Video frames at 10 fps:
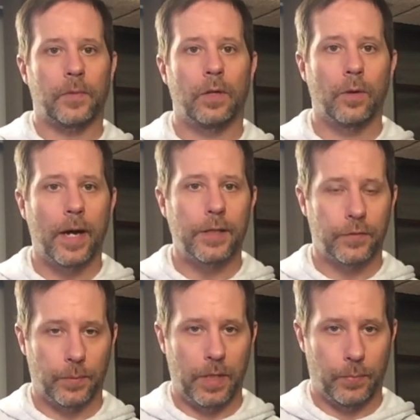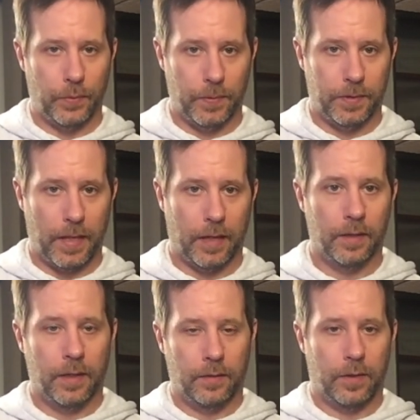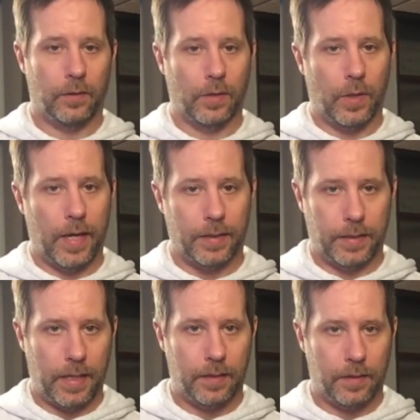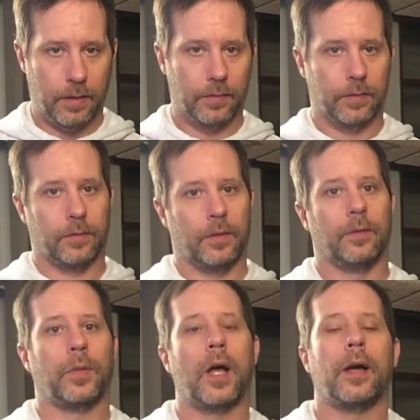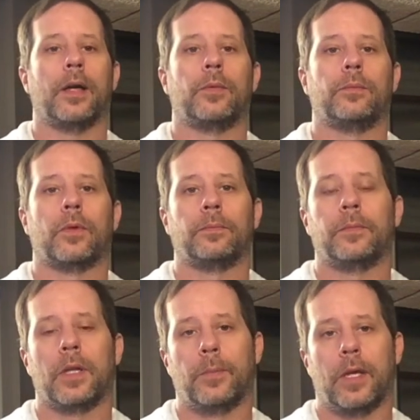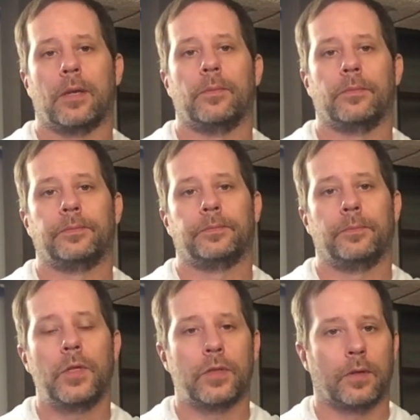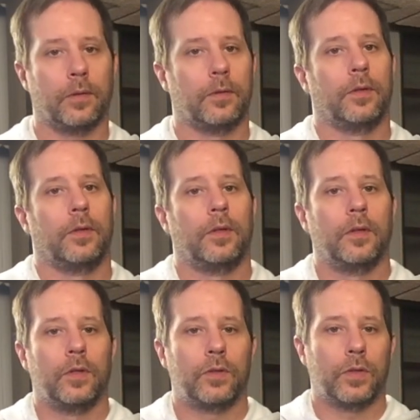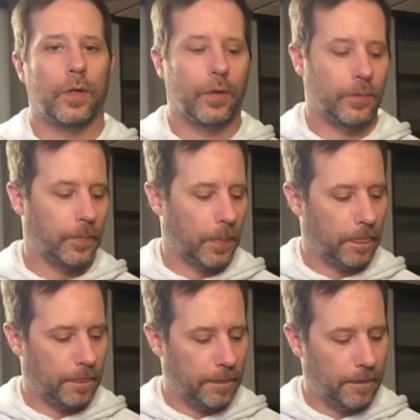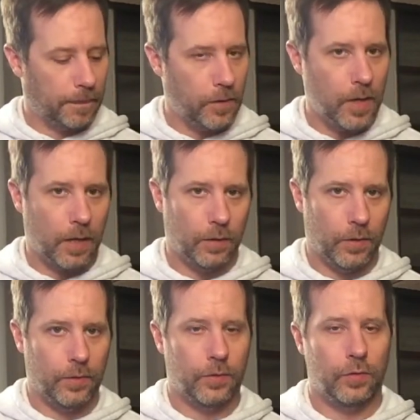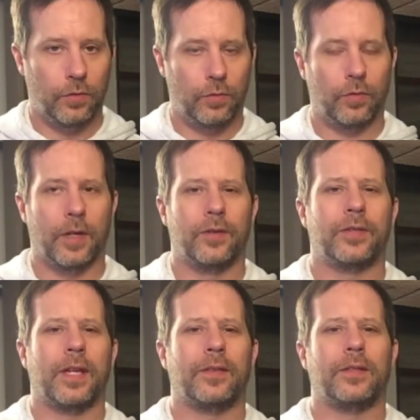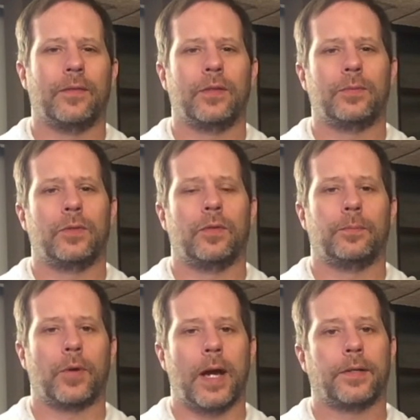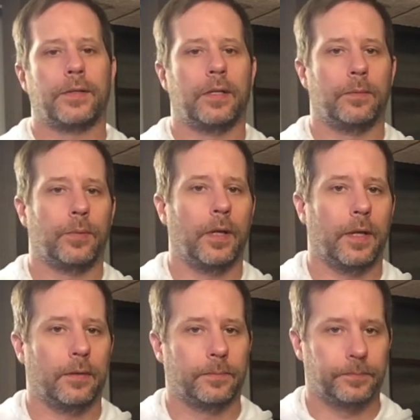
arise for people, is that they don't know how to take things and apply them and make them musical. So you got to learn to understand the difference between practicing and playing.